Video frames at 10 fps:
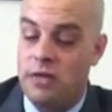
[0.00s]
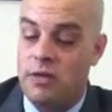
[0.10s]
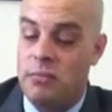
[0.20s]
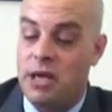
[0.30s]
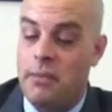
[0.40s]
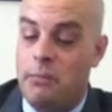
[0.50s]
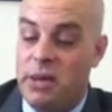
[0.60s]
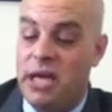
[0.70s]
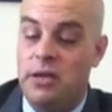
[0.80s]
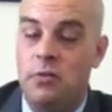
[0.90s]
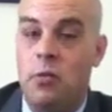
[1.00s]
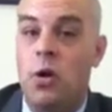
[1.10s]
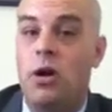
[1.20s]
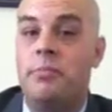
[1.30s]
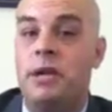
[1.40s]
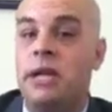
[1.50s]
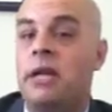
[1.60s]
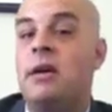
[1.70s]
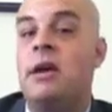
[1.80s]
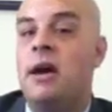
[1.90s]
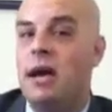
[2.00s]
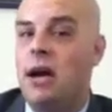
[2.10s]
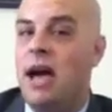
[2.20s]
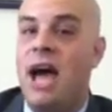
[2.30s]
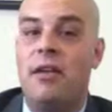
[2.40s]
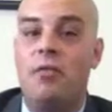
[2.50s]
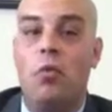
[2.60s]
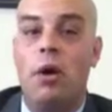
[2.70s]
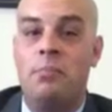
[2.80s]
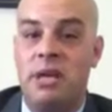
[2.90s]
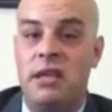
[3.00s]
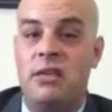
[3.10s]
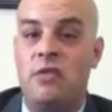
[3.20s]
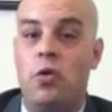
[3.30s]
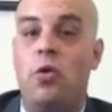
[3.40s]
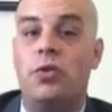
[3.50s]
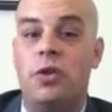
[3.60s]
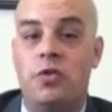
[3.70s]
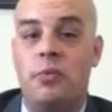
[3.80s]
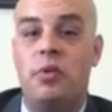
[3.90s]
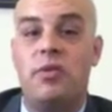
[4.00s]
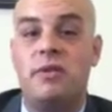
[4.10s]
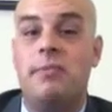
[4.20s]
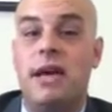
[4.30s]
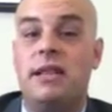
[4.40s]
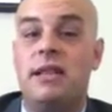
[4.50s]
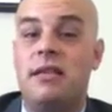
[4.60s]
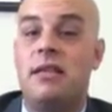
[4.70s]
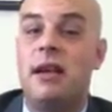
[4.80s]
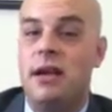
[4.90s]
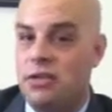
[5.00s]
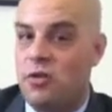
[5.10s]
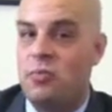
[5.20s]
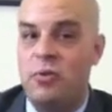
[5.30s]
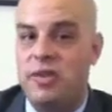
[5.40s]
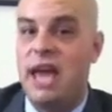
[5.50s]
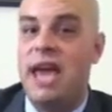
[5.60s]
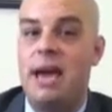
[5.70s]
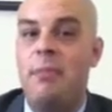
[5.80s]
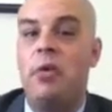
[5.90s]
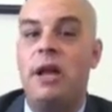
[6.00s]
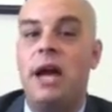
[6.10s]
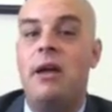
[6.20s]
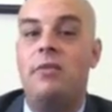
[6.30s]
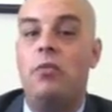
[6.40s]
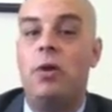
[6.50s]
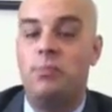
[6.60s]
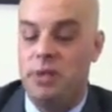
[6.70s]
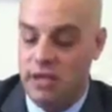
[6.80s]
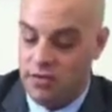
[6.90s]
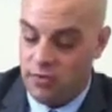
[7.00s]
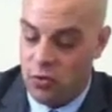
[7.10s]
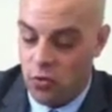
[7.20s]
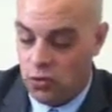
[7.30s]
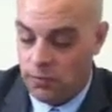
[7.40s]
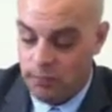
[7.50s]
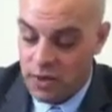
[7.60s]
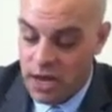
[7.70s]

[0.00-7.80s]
It's to be a beaten work, meaning out of one piece of gold. They're supposed to make this, they're supposed to hammer it out of one piece of gold.